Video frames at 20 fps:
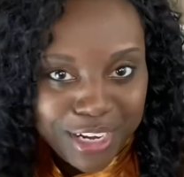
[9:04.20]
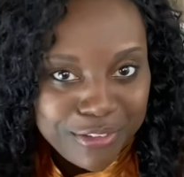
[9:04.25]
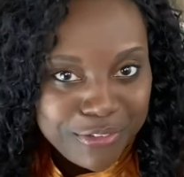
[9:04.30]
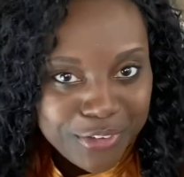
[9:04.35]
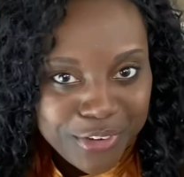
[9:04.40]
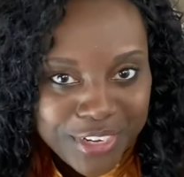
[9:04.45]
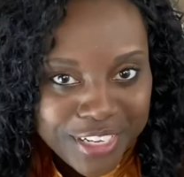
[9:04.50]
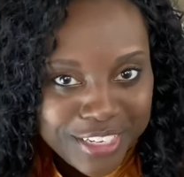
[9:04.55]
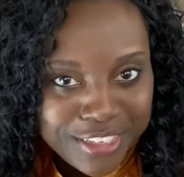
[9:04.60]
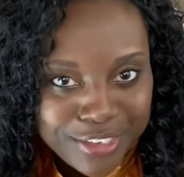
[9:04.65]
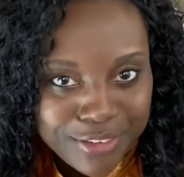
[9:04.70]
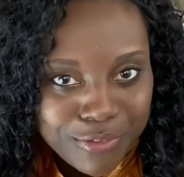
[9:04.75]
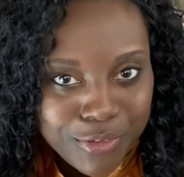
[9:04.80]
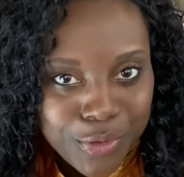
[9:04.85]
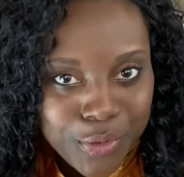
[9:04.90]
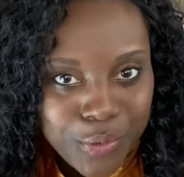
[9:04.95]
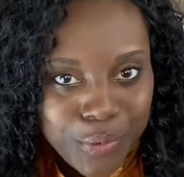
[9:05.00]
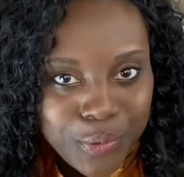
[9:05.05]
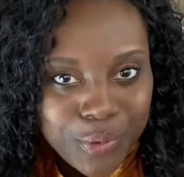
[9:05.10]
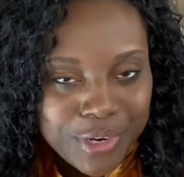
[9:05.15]
for an
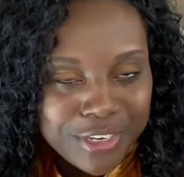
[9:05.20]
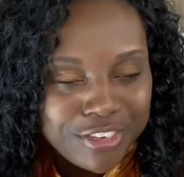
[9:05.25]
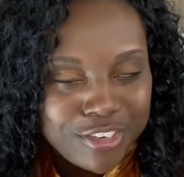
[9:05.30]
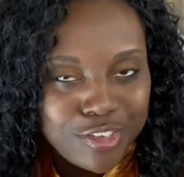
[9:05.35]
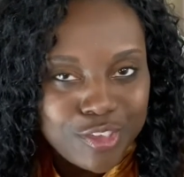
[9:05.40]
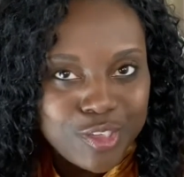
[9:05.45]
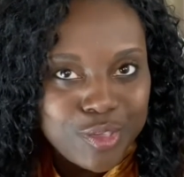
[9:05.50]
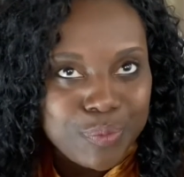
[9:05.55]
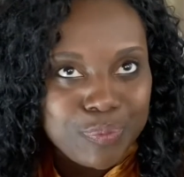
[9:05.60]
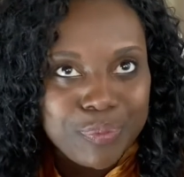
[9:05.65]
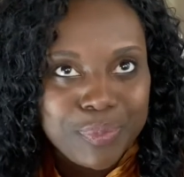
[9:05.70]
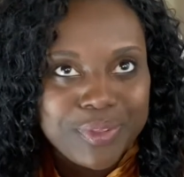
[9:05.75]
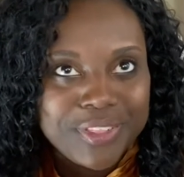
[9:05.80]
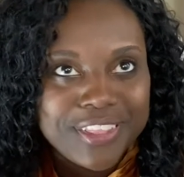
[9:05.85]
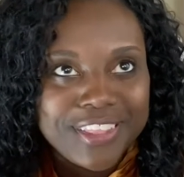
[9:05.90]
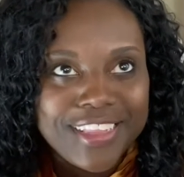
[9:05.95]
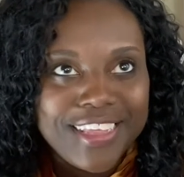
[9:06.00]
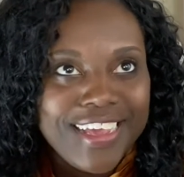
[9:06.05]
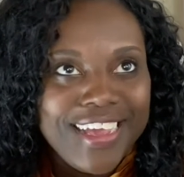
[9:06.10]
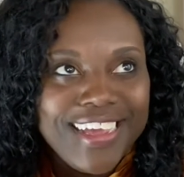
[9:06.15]
interview or just
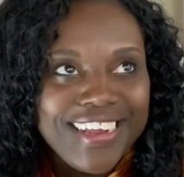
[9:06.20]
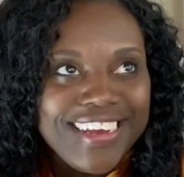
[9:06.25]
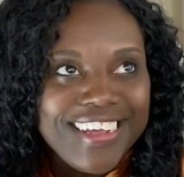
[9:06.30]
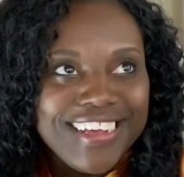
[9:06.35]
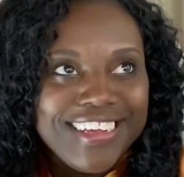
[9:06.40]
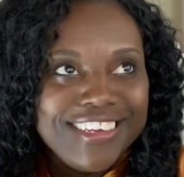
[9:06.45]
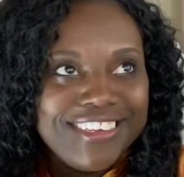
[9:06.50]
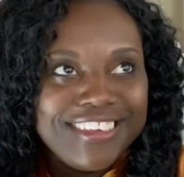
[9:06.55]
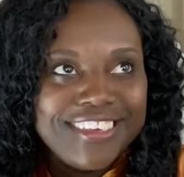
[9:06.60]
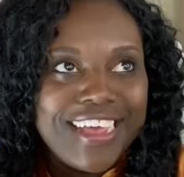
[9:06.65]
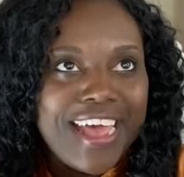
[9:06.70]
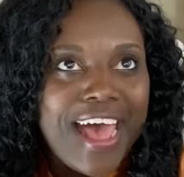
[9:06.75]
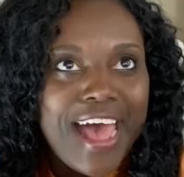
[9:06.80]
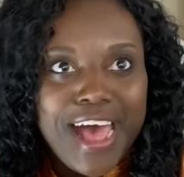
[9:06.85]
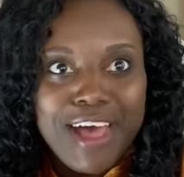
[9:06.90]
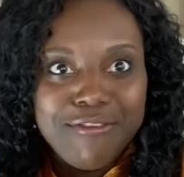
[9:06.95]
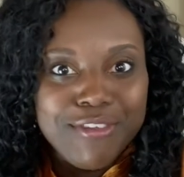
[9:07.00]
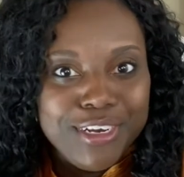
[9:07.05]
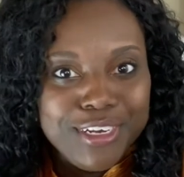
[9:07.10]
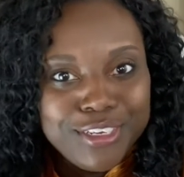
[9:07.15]
planning to
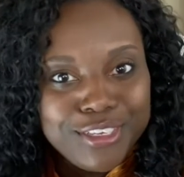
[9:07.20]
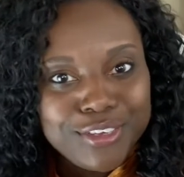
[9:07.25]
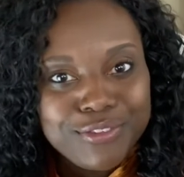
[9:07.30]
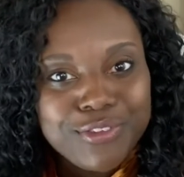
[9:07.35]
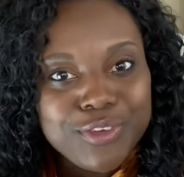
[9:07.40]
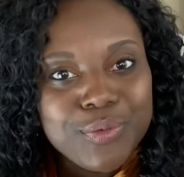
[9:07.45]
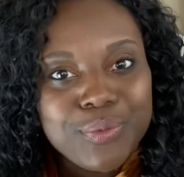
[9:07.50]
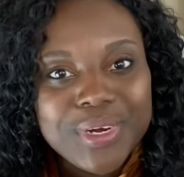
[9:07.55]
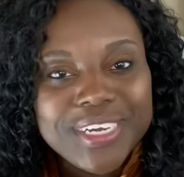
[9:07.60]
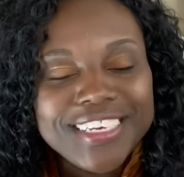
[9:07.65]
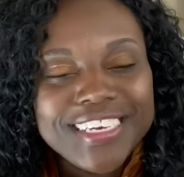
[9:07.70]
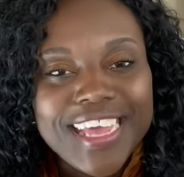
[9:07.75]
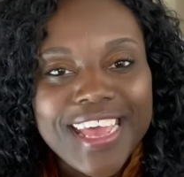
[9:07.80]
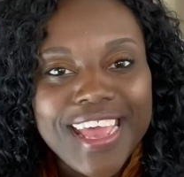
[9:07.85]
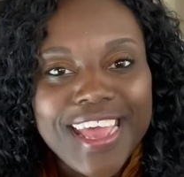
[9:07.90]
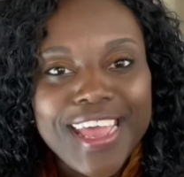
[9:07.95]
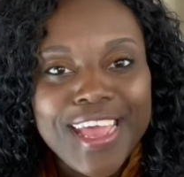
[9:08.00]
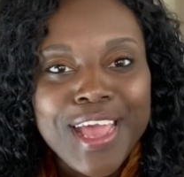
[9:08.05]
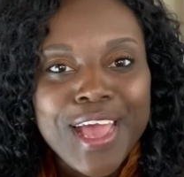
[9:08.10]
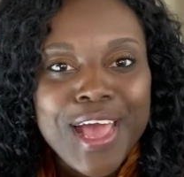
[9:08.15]
have an interview one
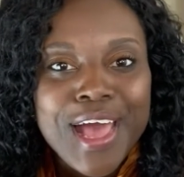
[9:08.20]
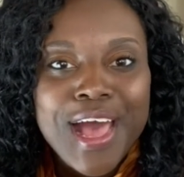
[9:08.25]
day,